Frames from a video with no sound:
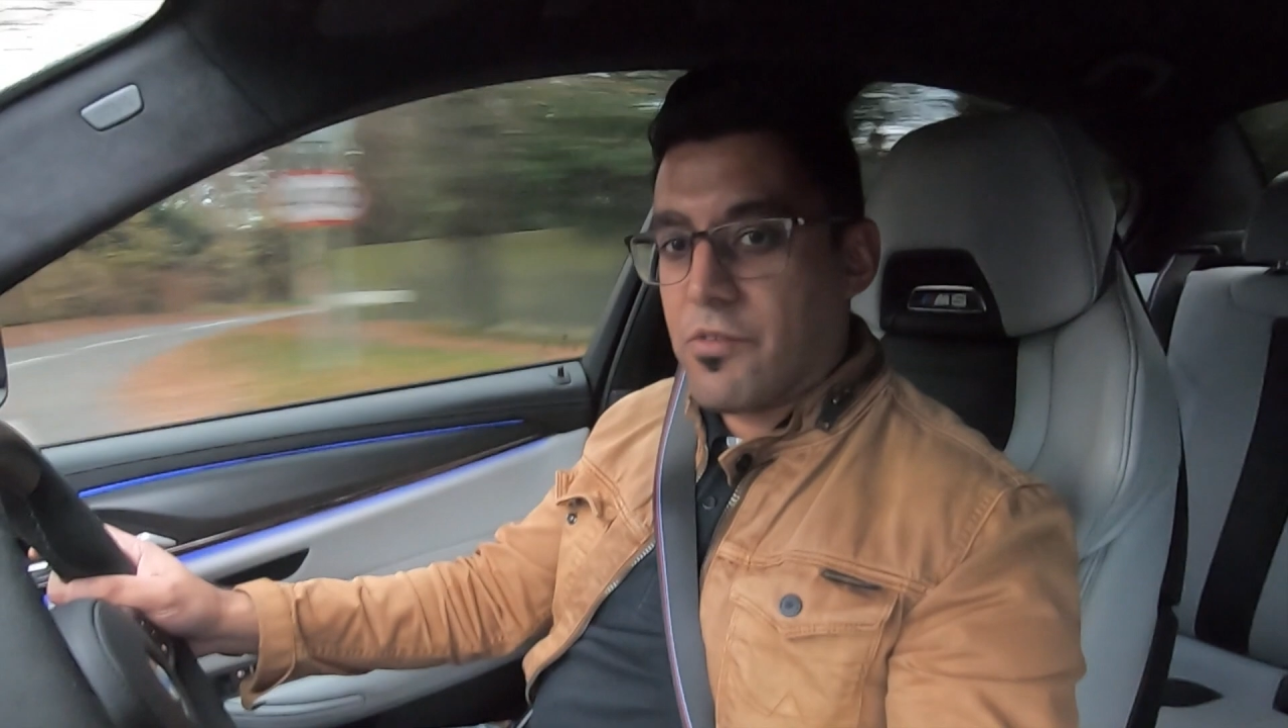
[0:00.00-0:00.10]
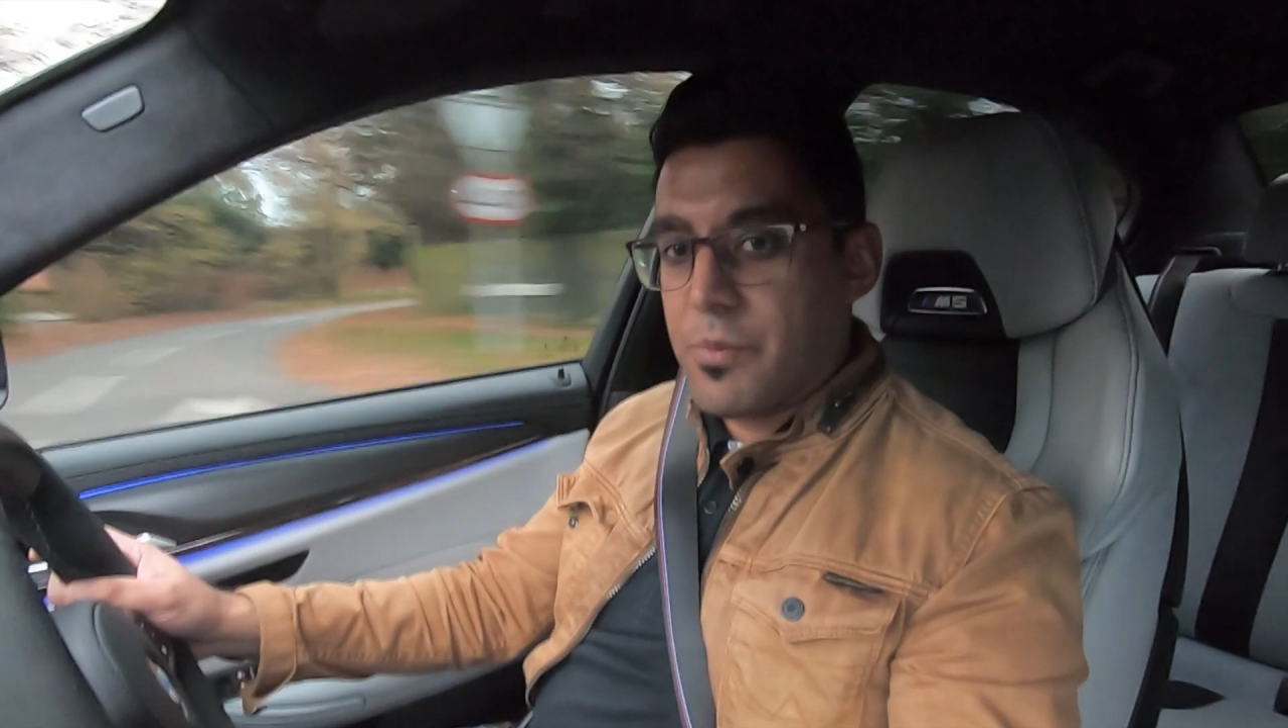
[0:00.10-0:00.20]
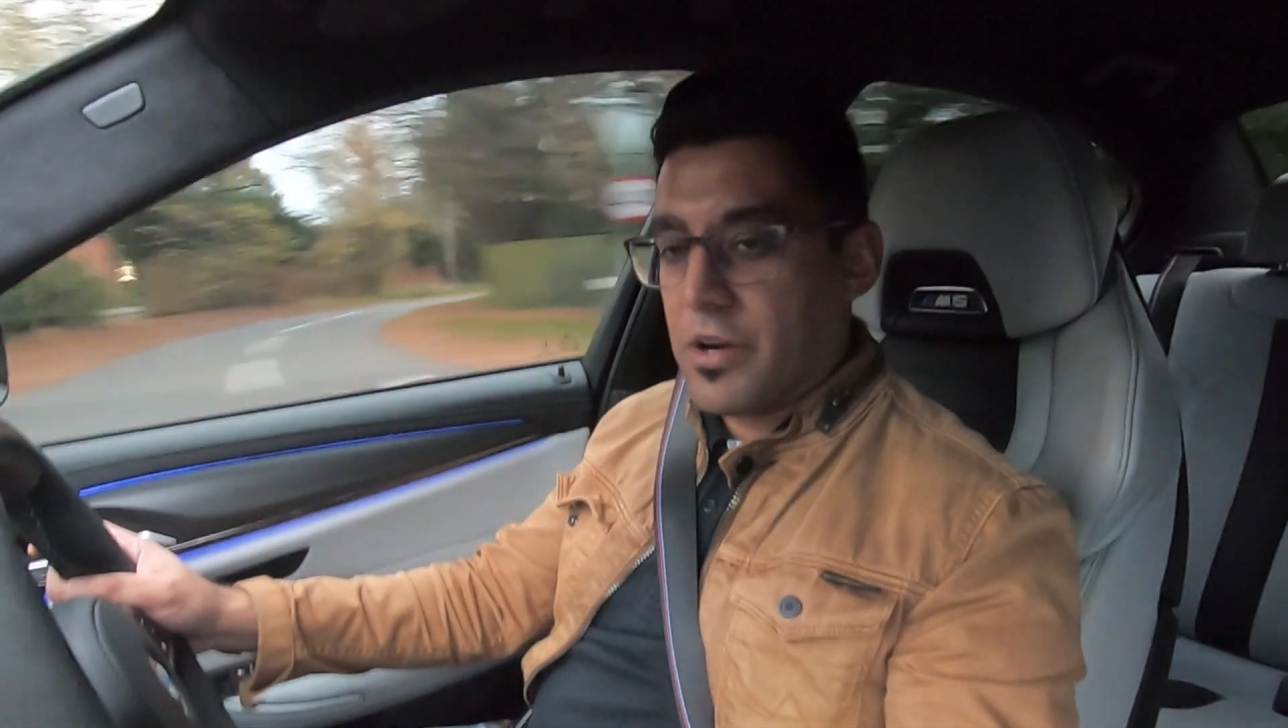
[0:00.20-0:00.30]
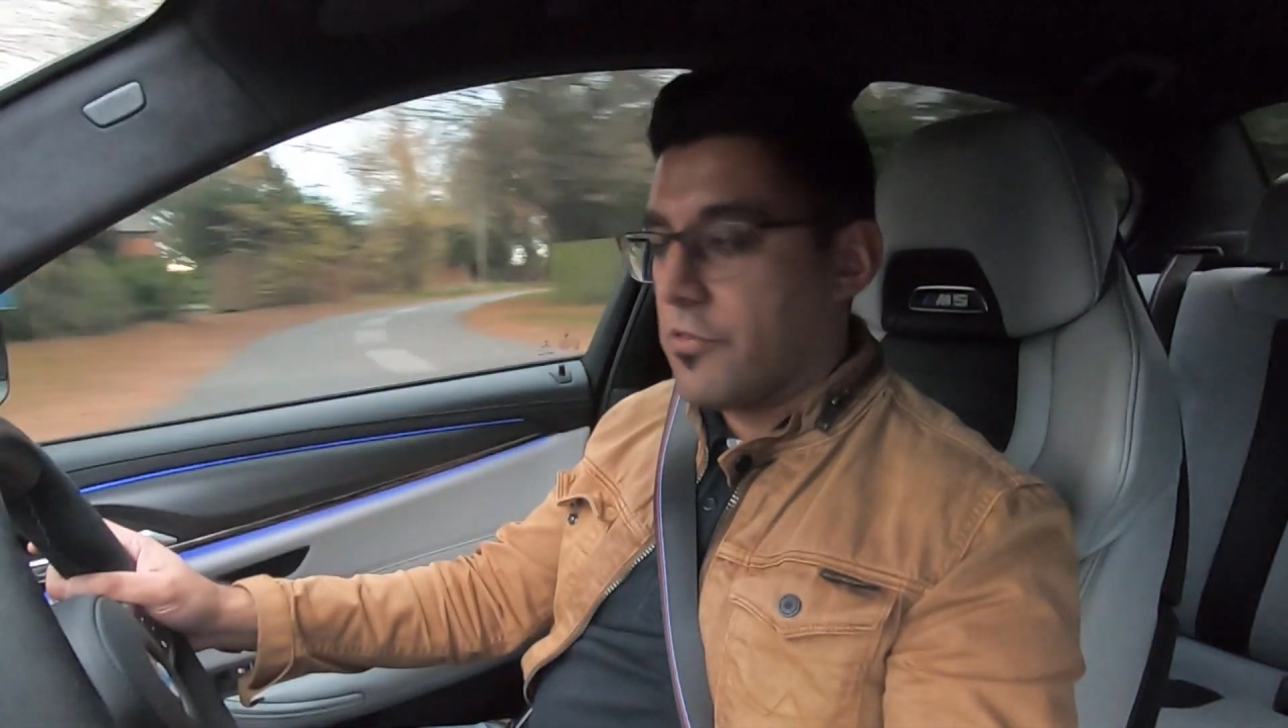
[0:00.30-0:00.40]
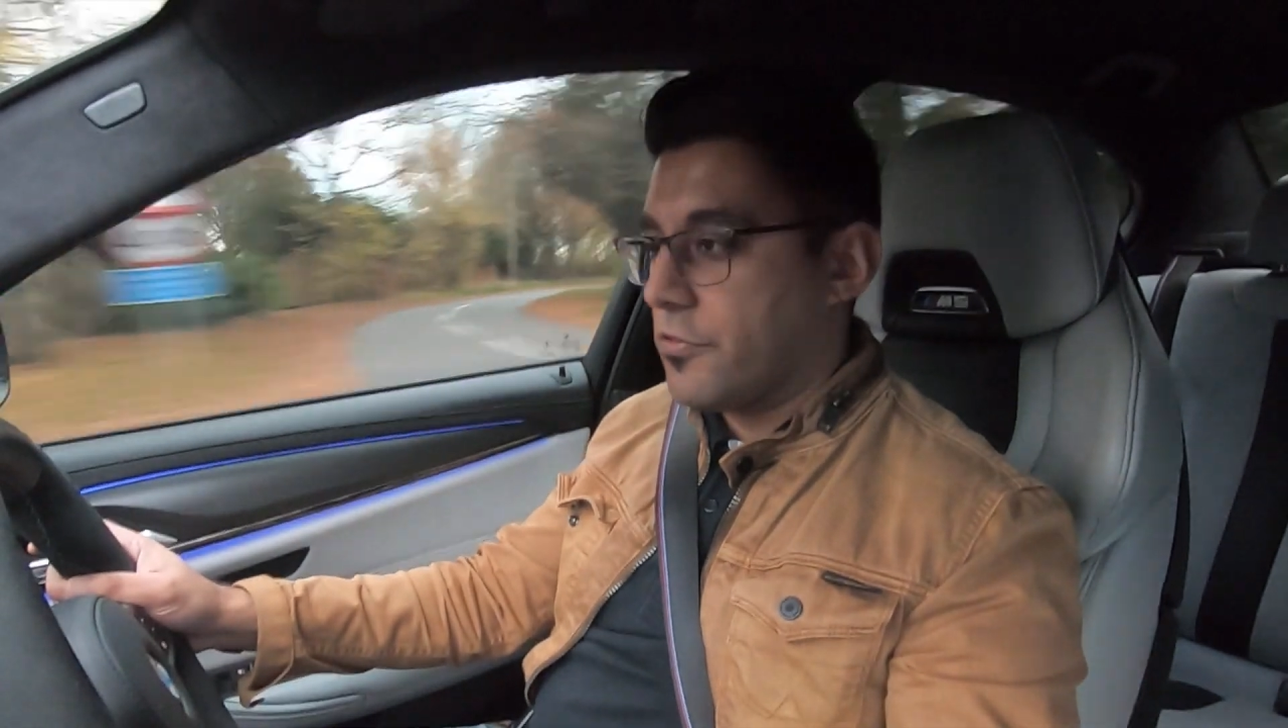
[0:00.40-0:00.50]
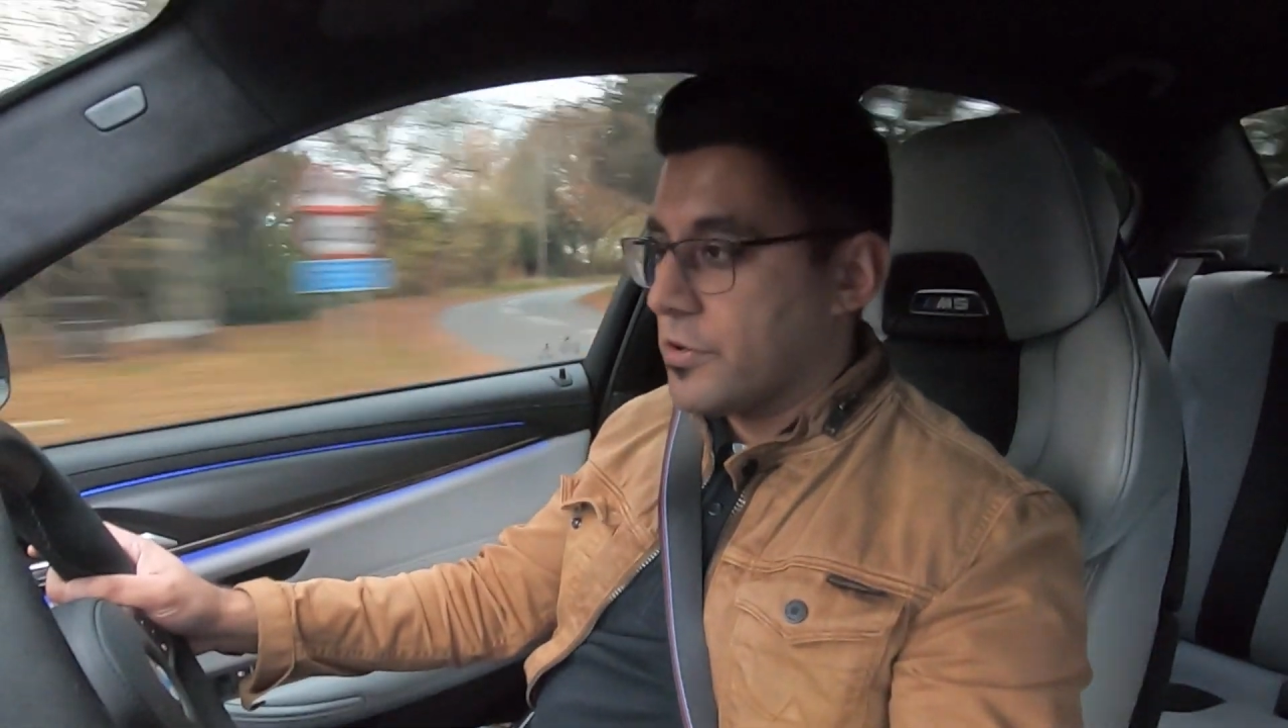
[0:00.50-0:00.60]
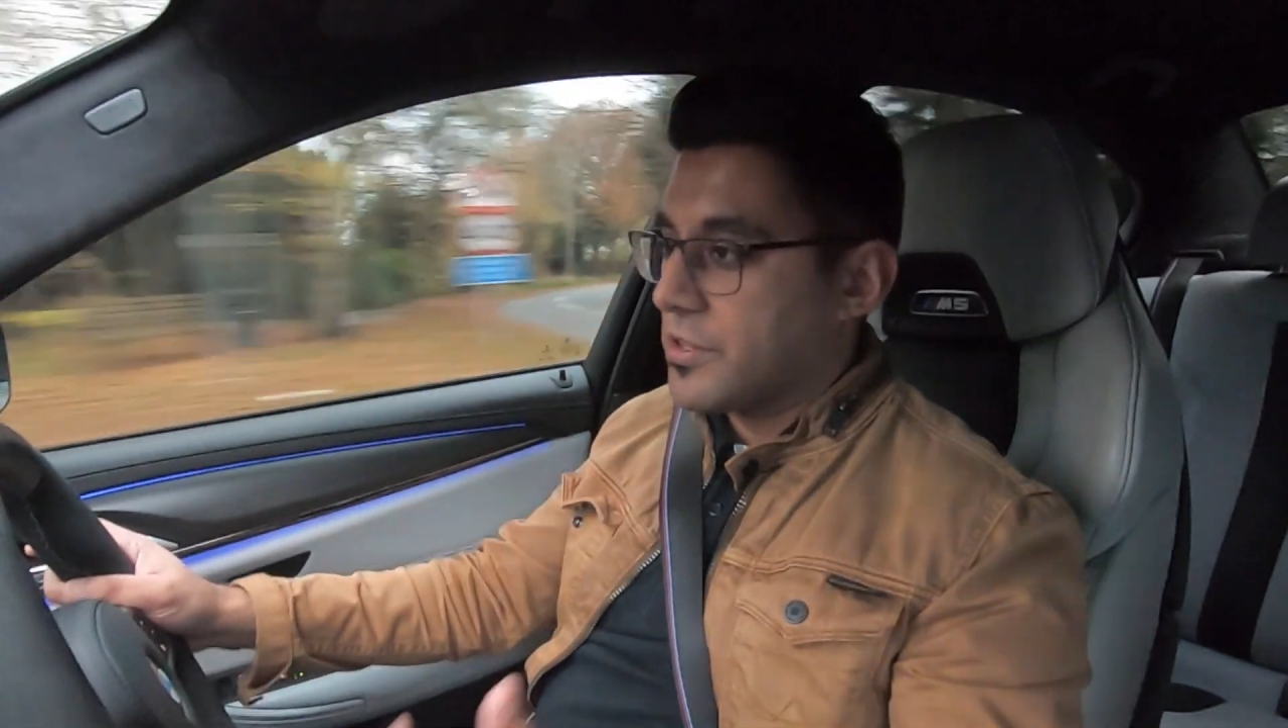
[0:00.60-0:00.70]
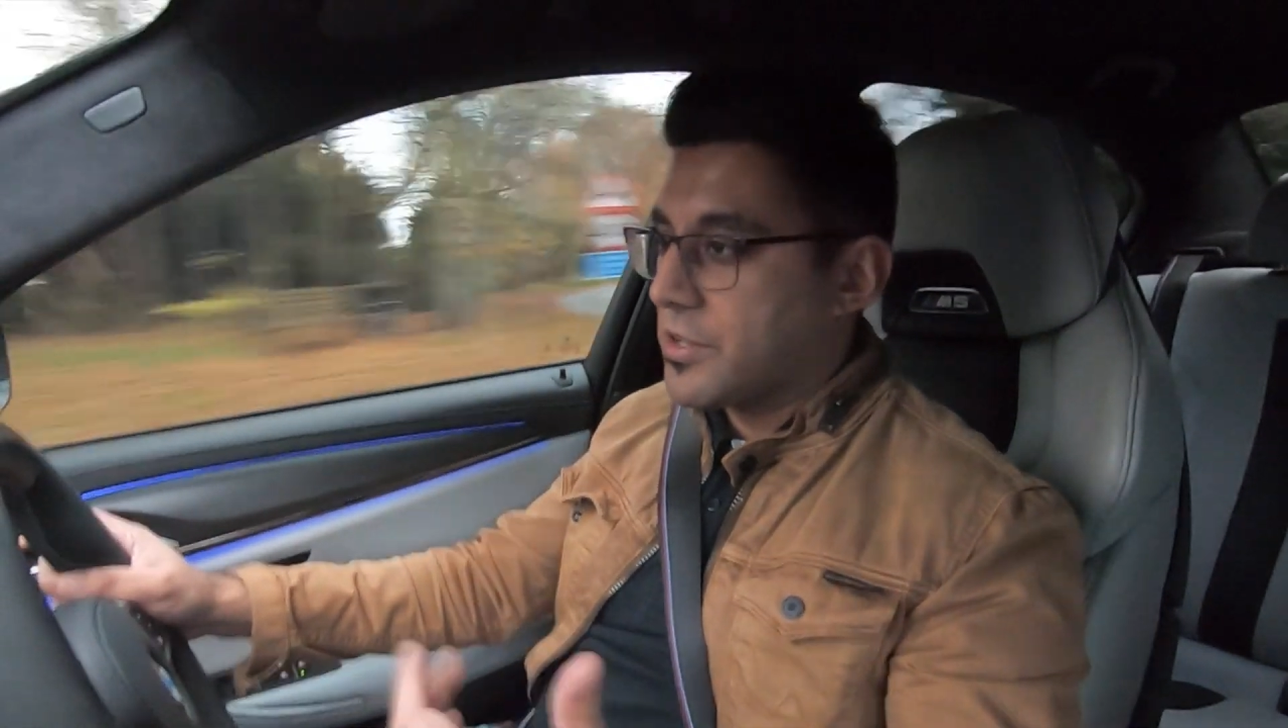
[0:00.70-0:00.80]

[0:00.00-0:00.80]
bit of fun,